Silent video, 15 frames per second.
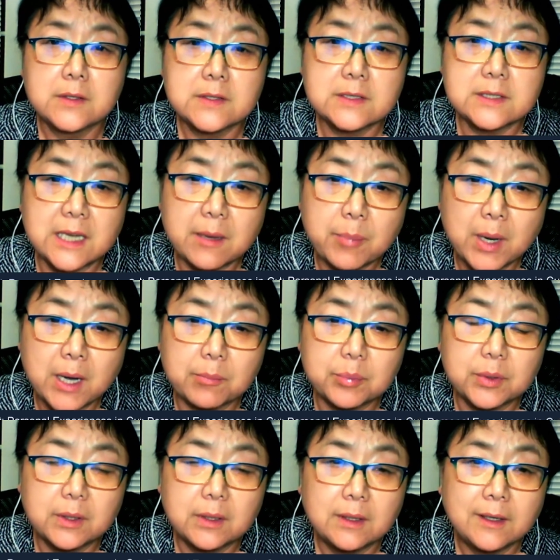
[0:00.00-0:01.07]
step
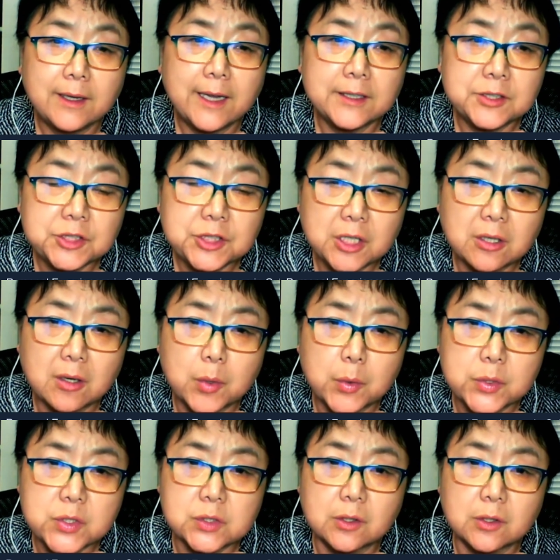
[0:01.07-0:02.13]
up and share
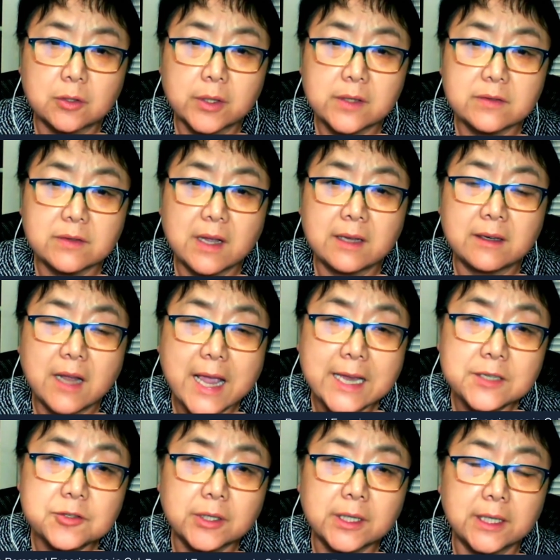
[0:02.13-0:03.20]
our stories and
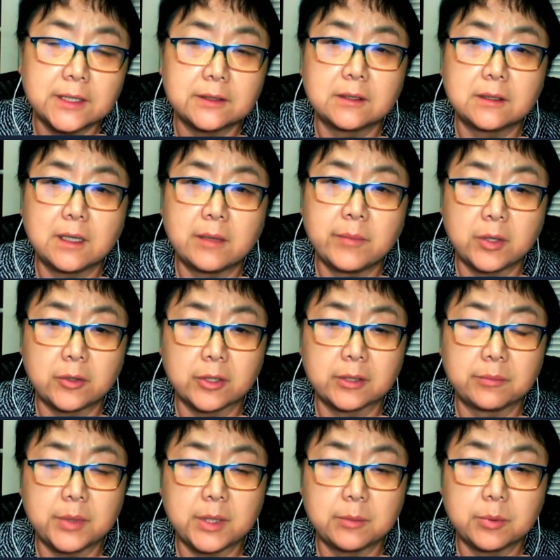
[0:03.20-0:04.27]
educate
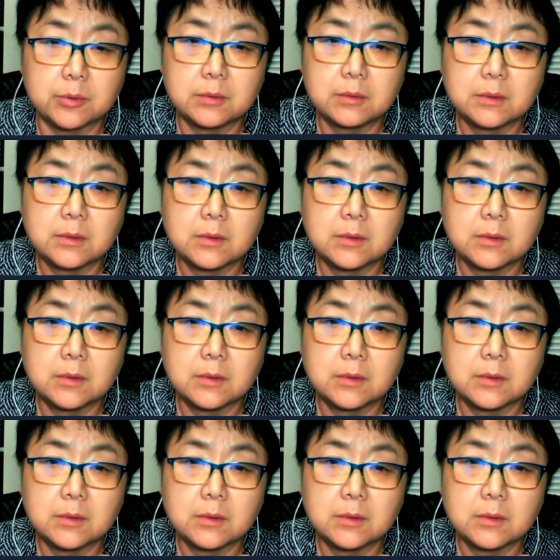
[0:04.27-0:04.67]
American people.